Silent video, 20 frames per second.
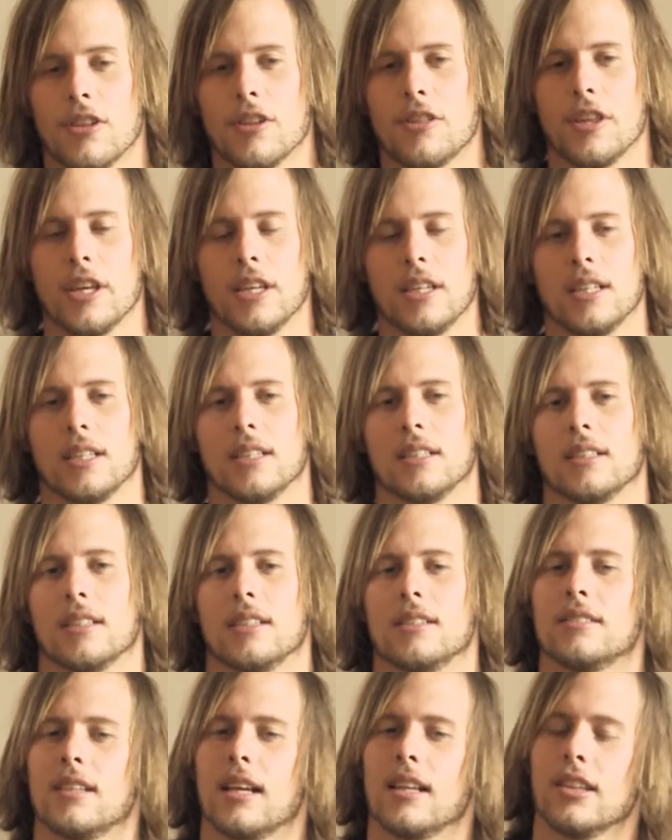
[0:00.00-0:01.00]
The thinking
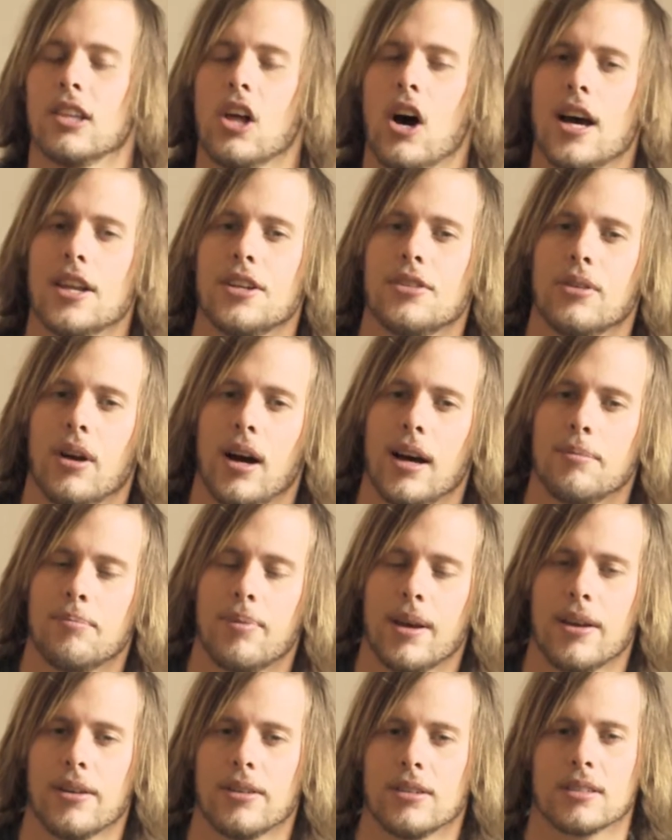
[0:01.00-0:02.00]
is that lighter-eyed
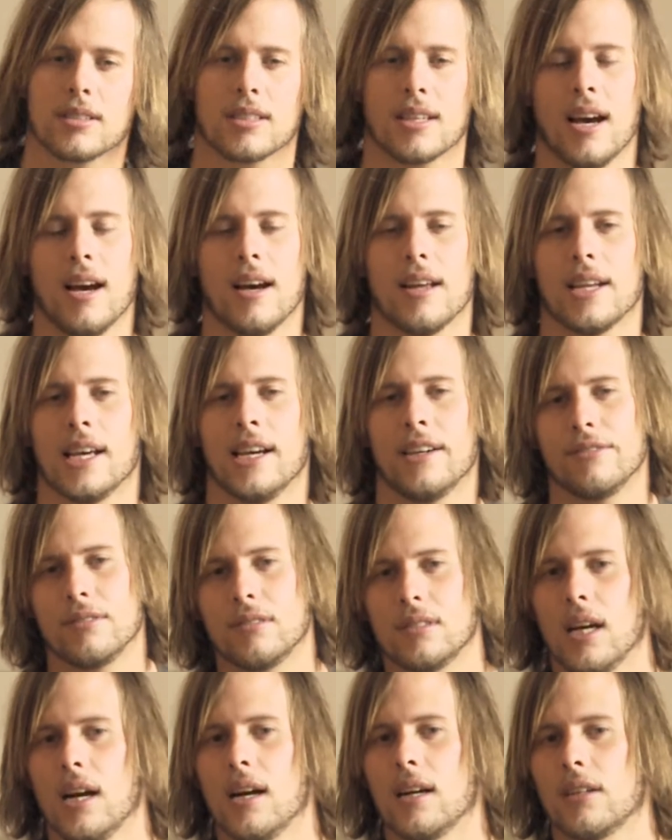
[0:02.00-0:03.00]
parents can't have
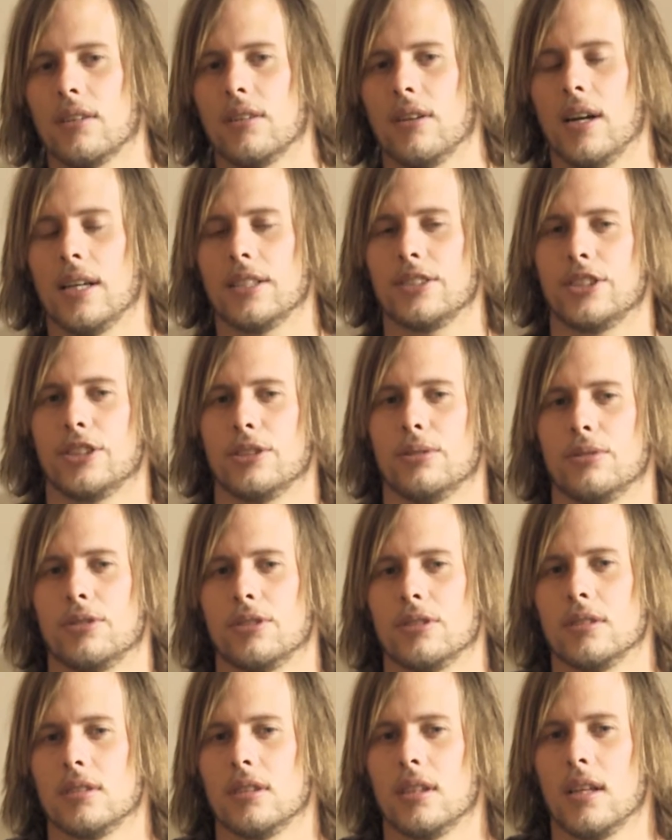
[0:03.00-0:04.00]
darker-eyed
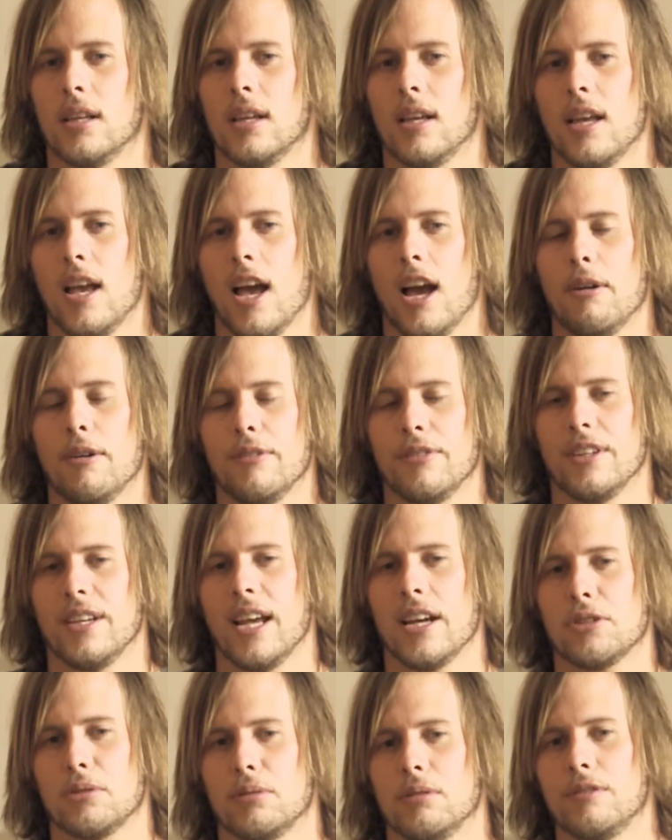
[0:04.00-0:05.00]
children. However,
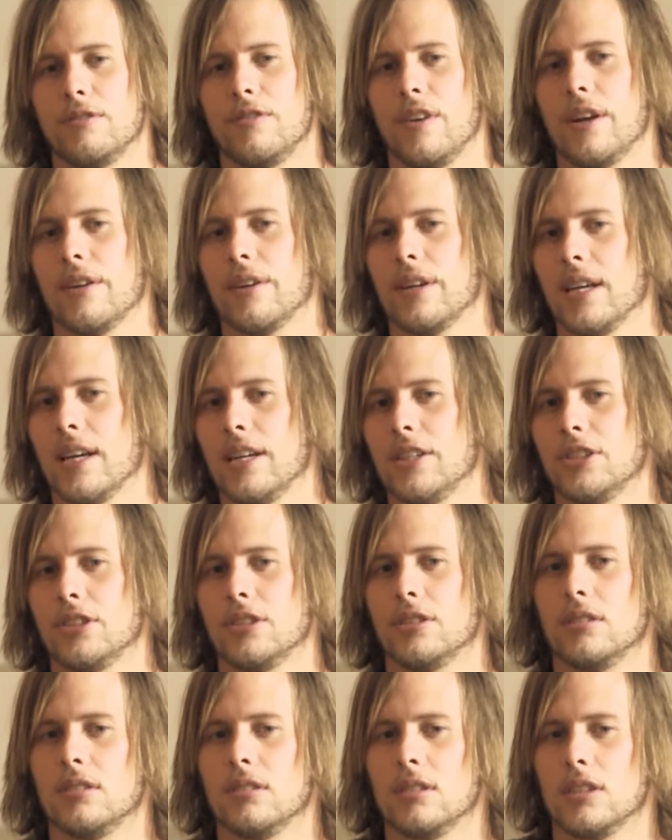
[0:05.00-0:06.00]
natural
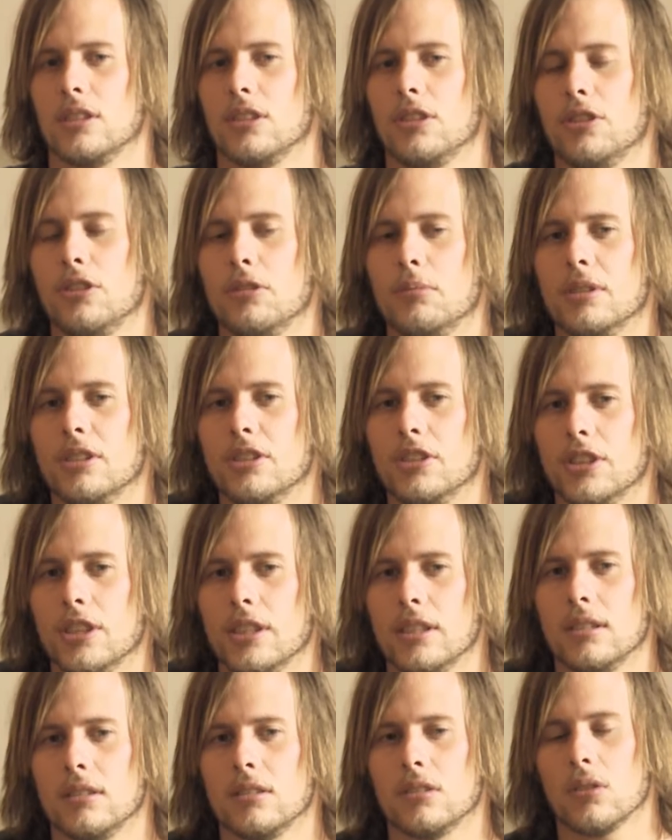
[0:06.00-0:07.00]
variations in human
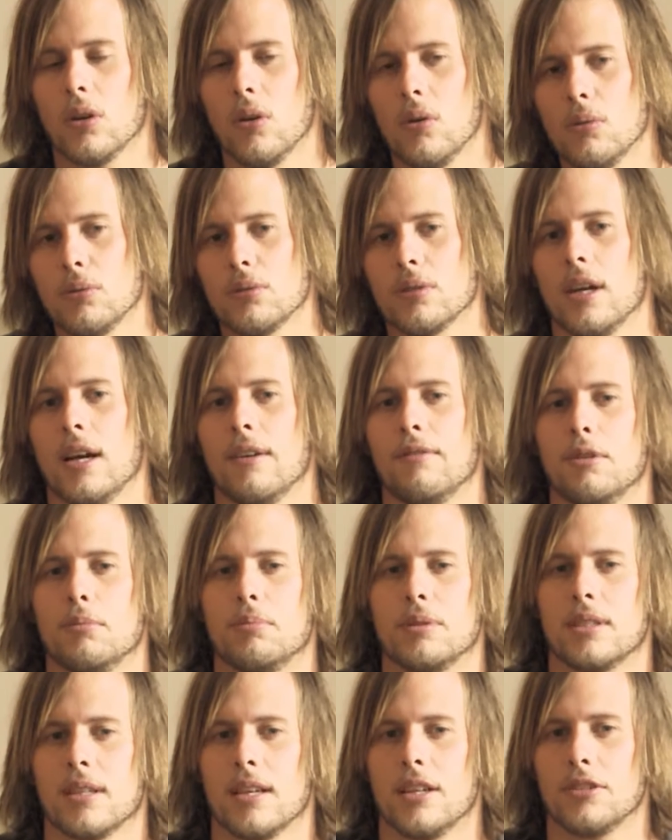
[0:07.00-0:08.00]
genes also have the
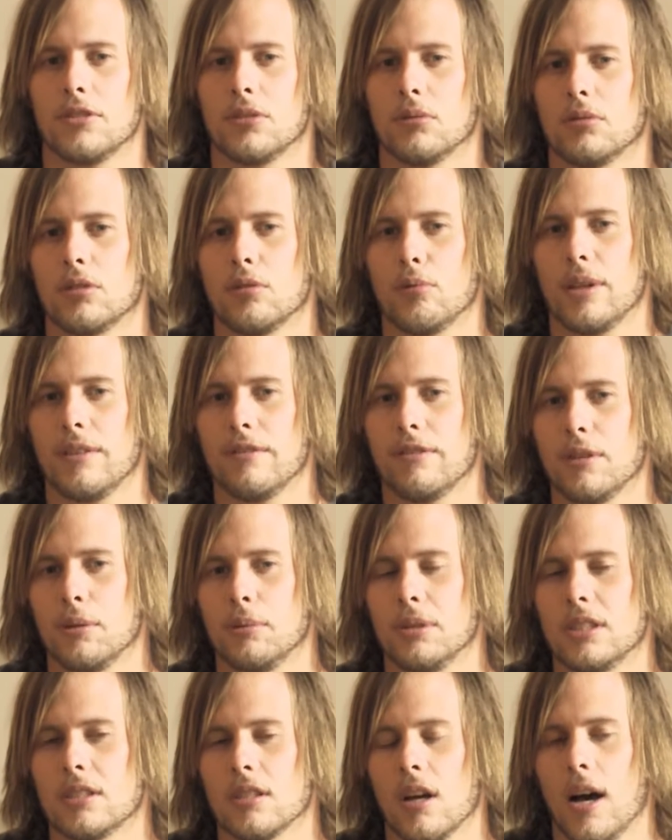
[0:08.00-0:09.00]
potential to
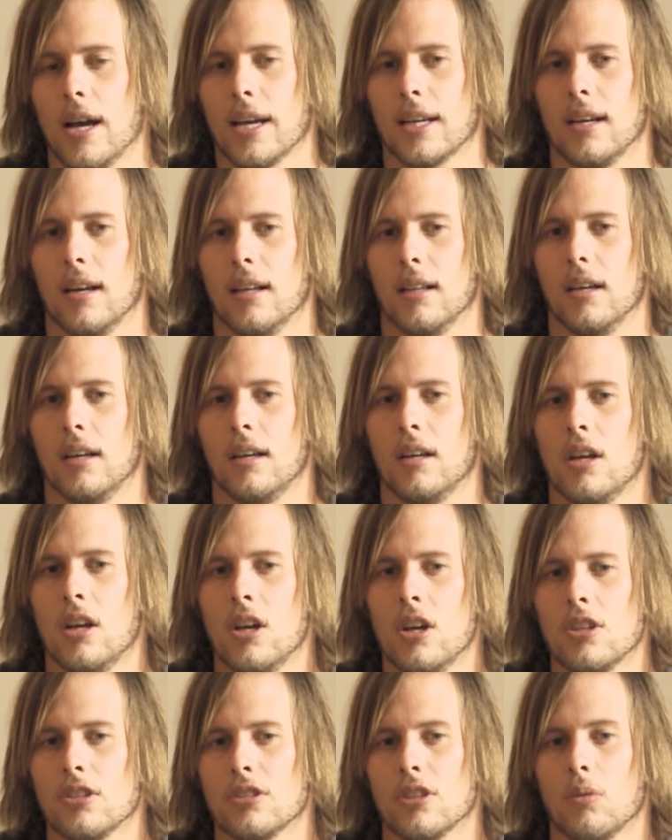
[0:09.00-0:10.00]
influence eye colour.
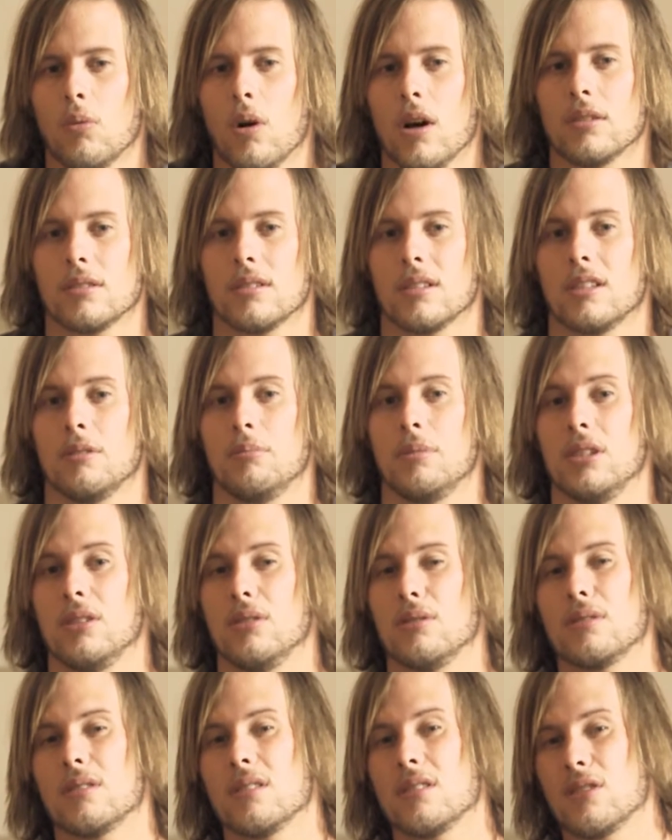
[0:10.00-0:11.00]
So whilst it can be
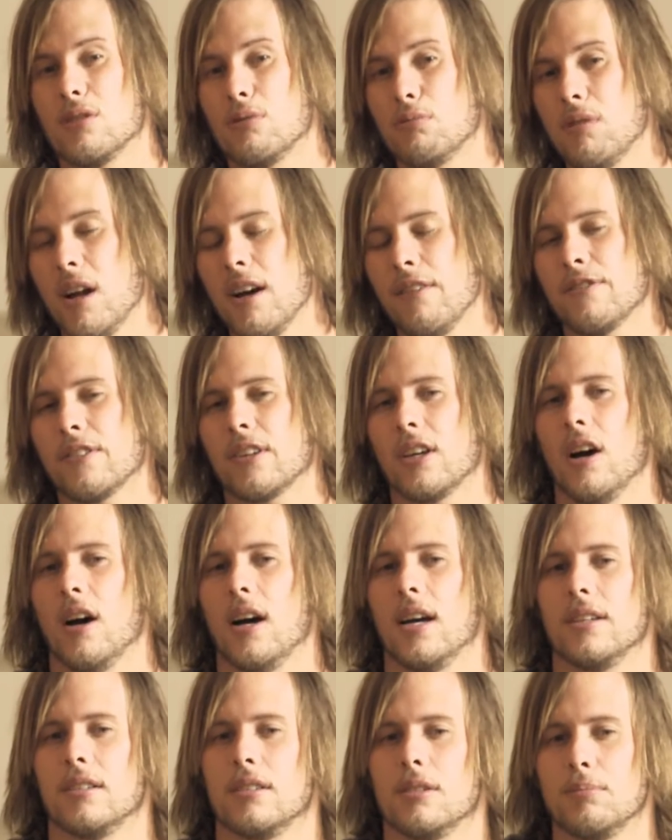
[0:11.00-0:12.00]
used as a rough
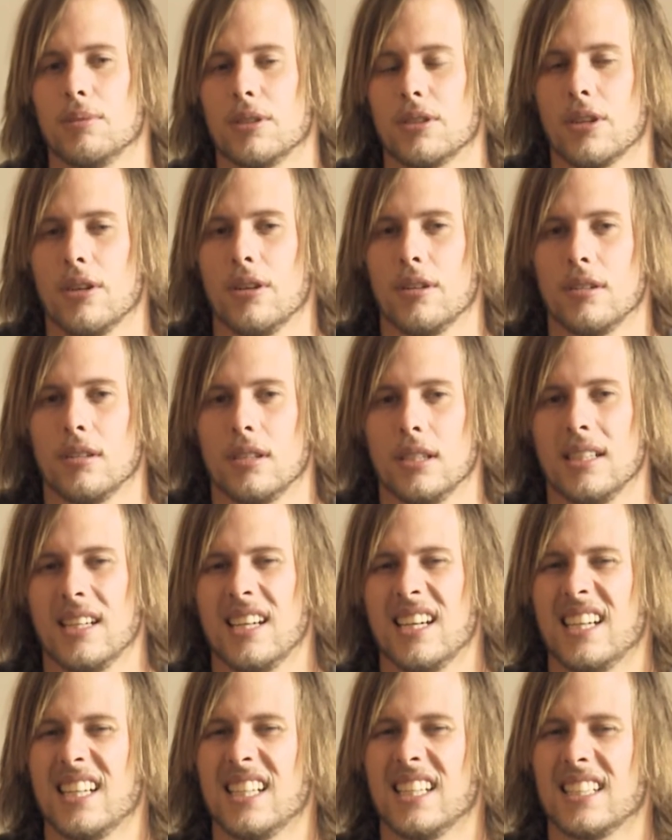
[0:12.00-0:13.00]
guide to paternity,
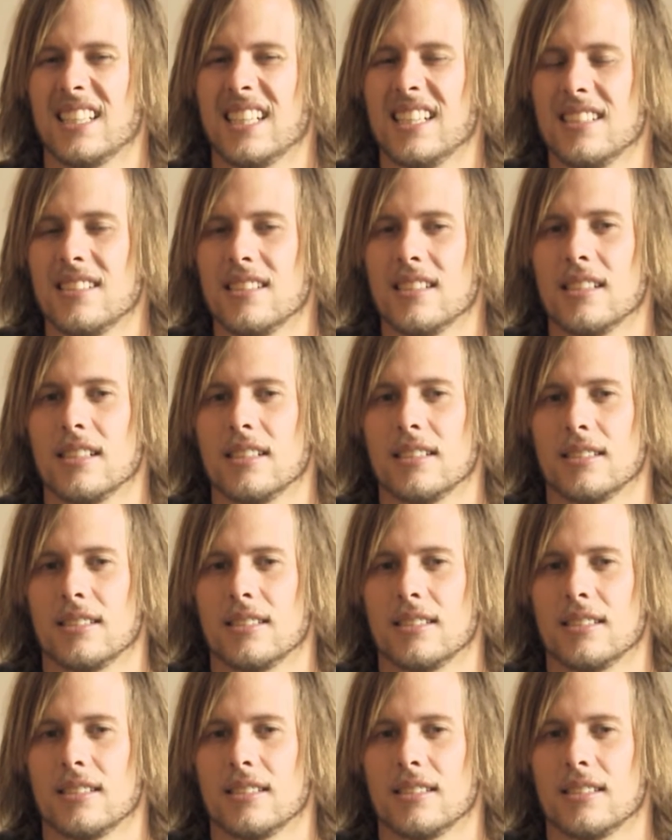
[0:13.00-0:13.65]
it isn't